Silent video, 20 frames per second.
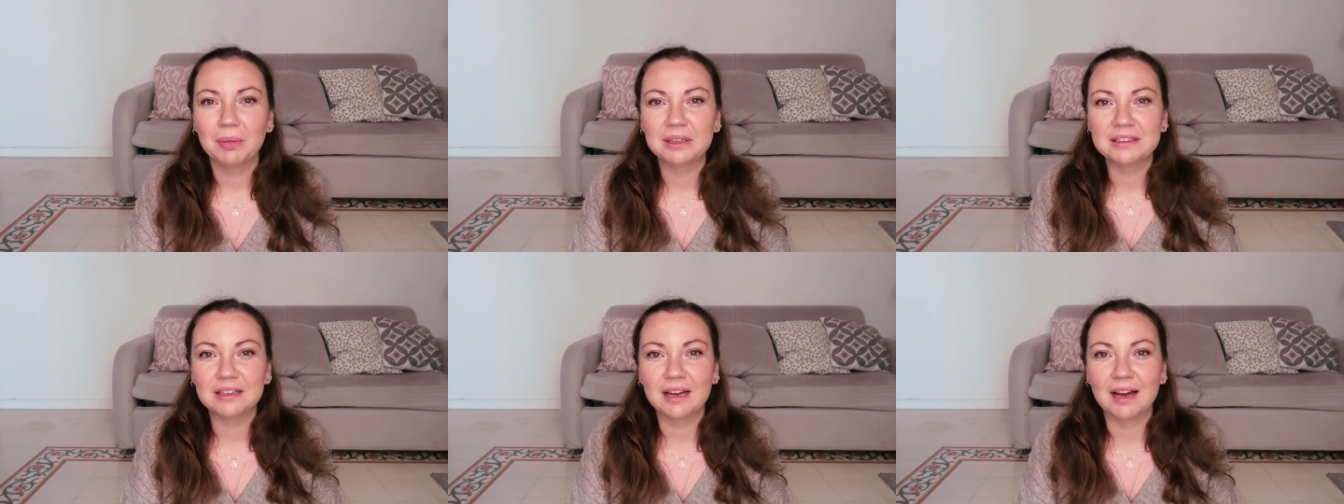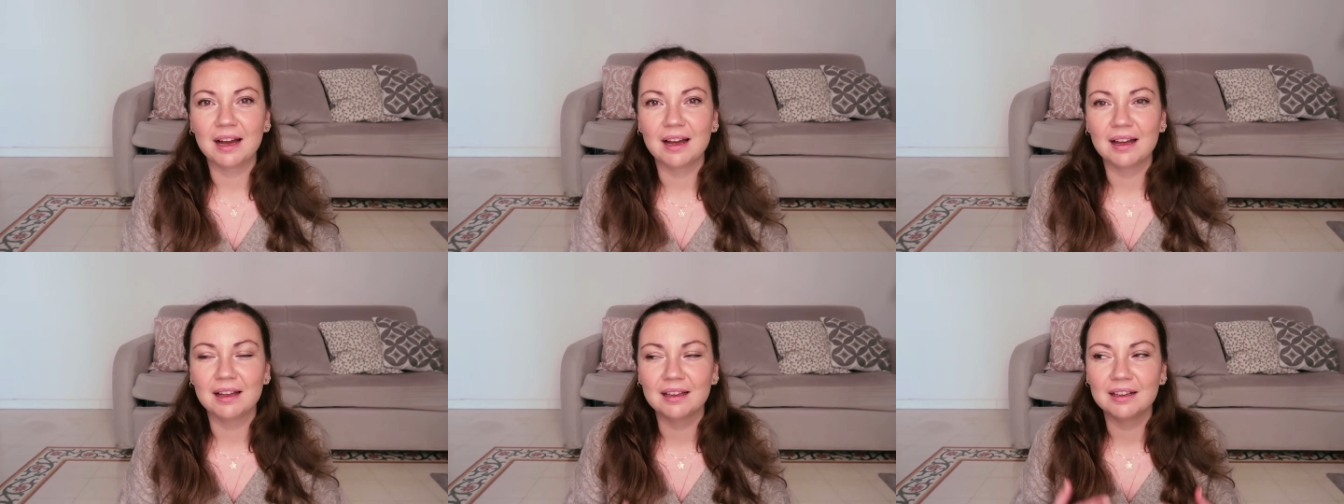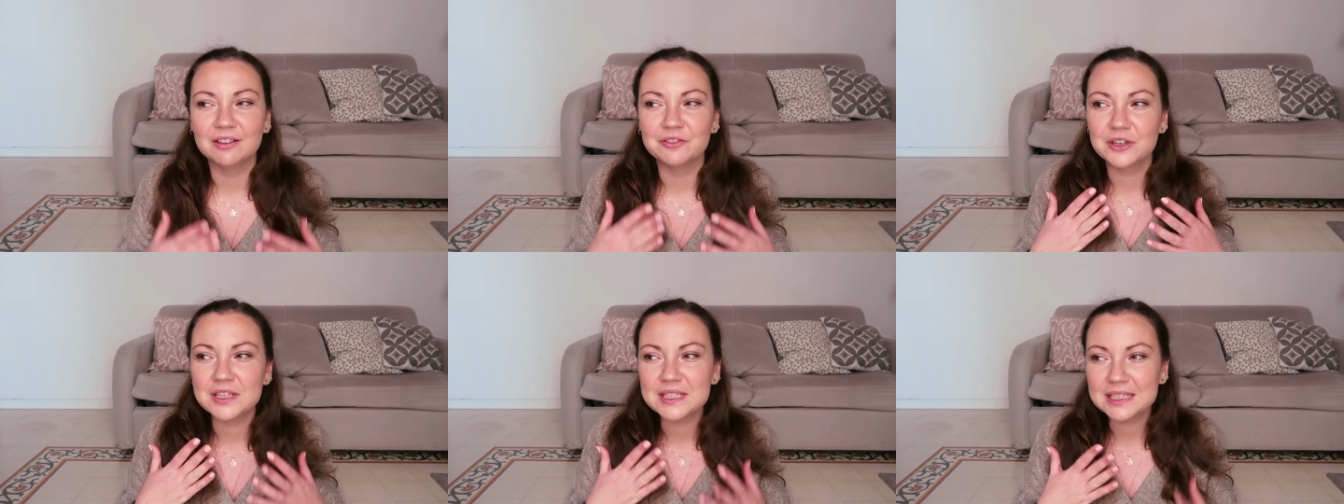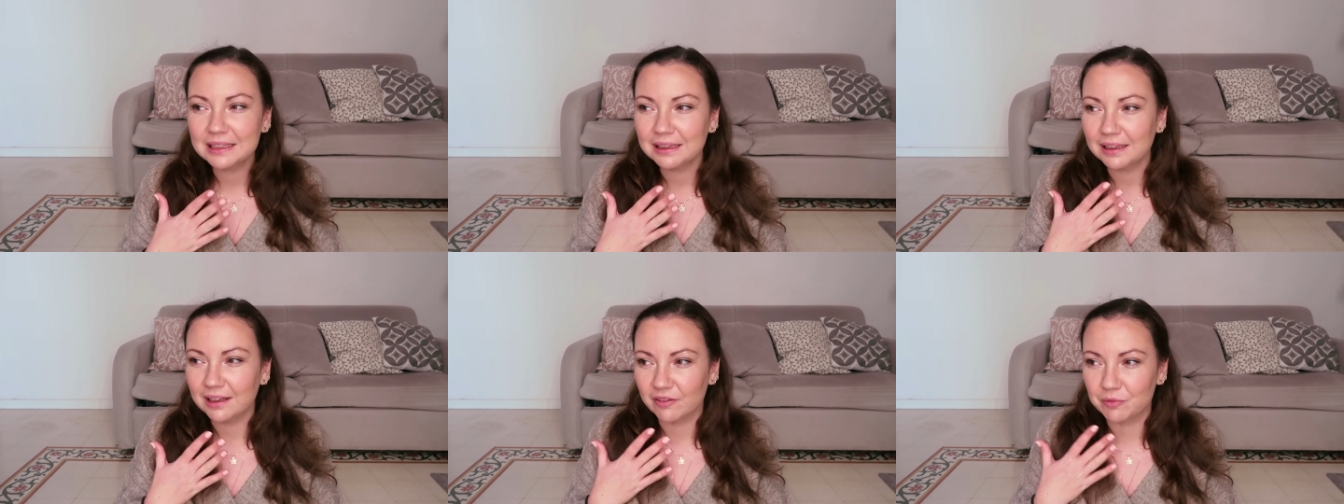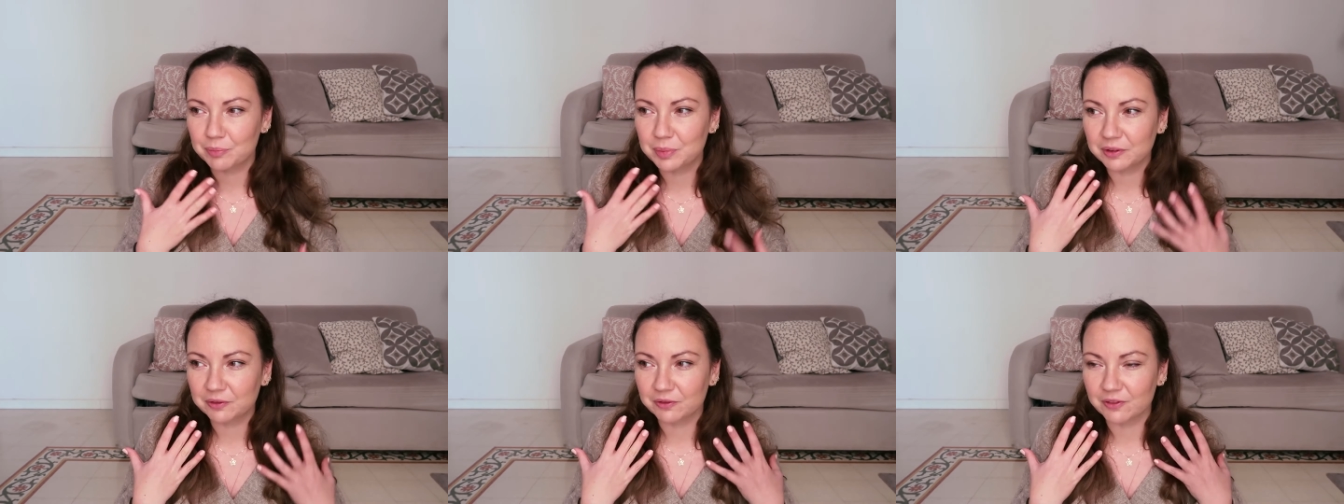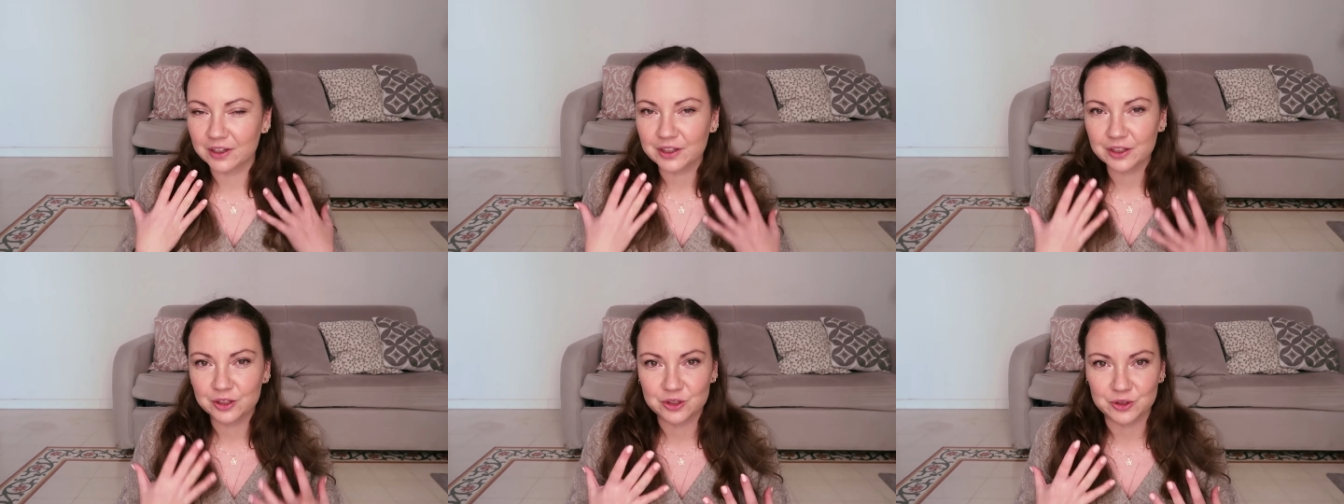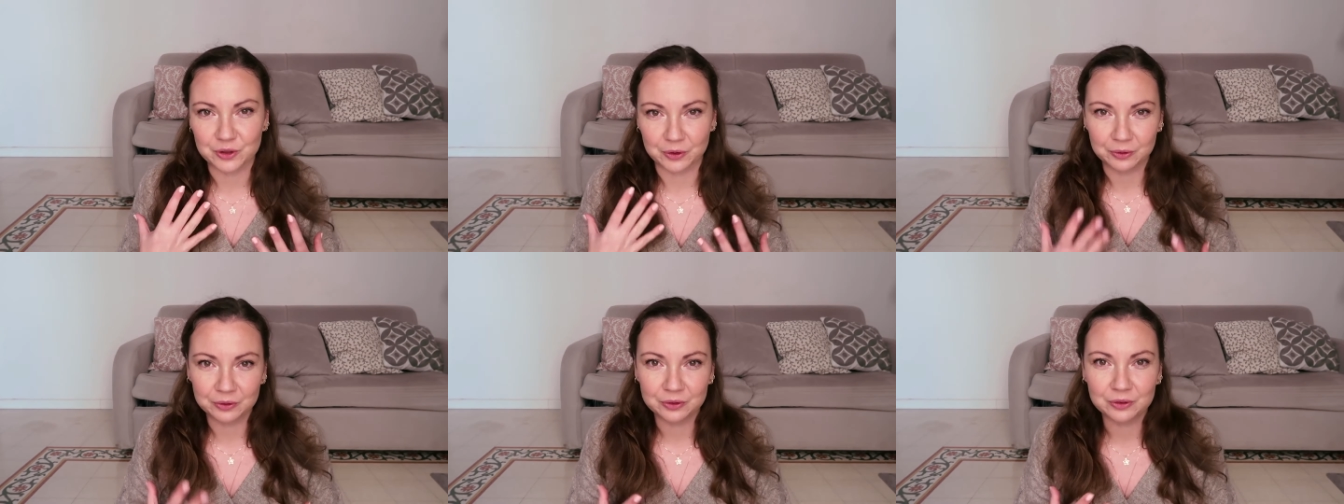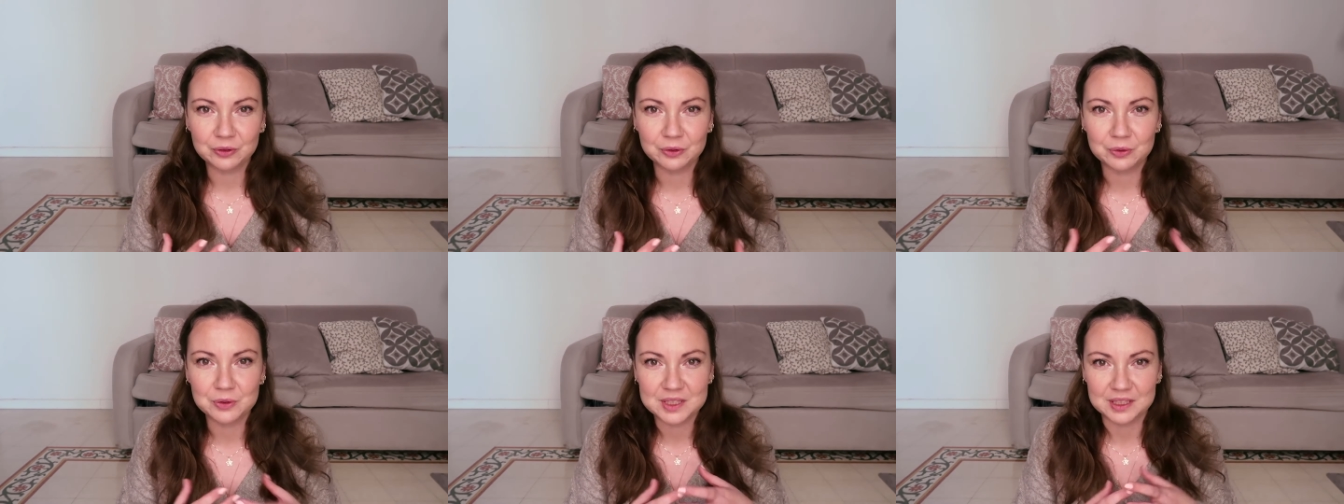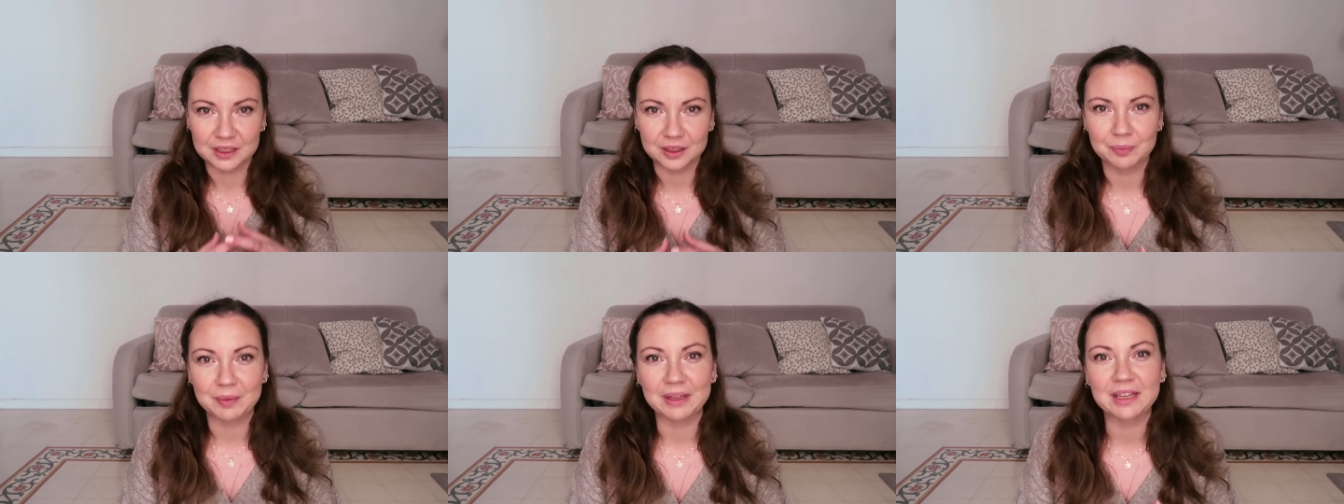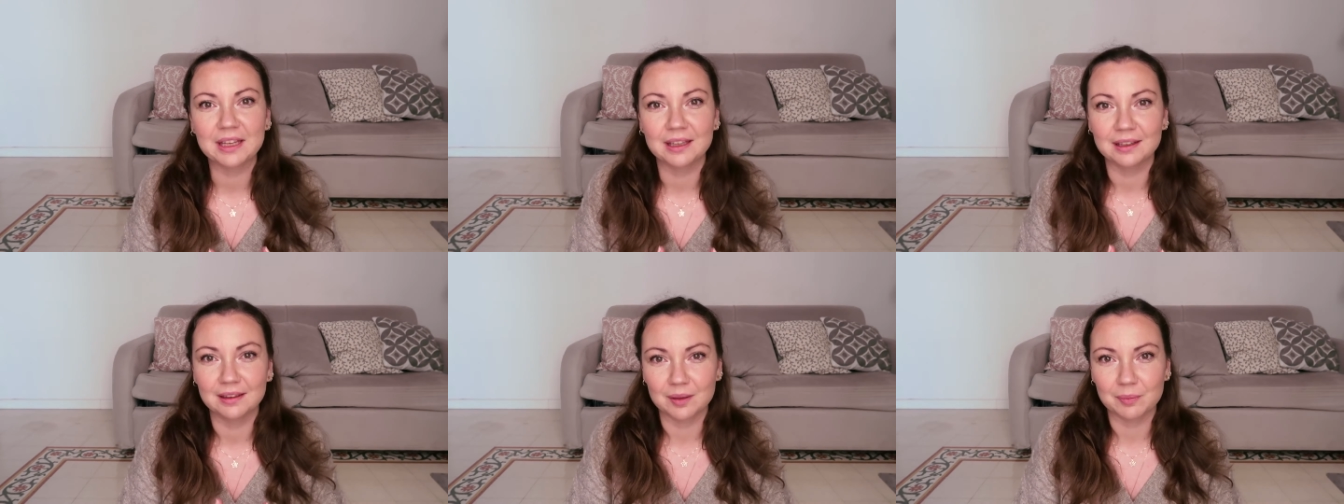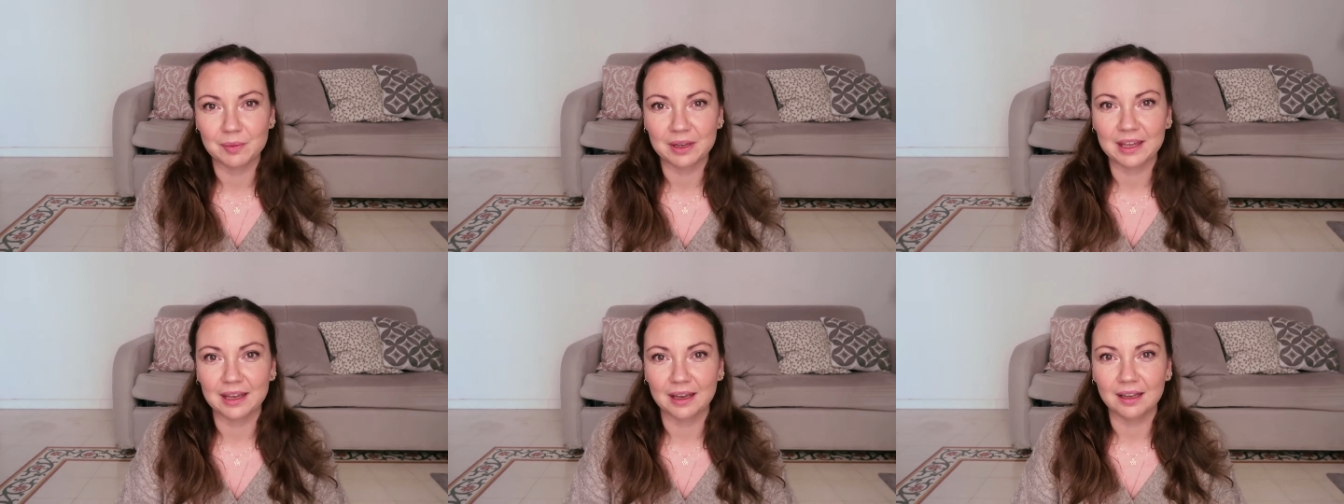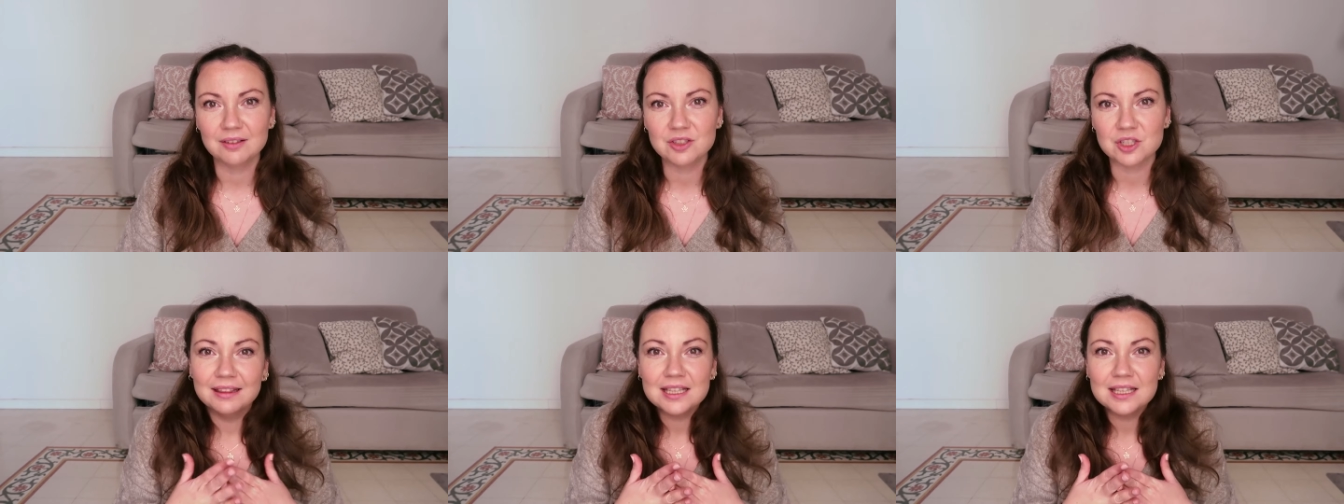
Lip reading: But recently I've been very drawn to start making them again.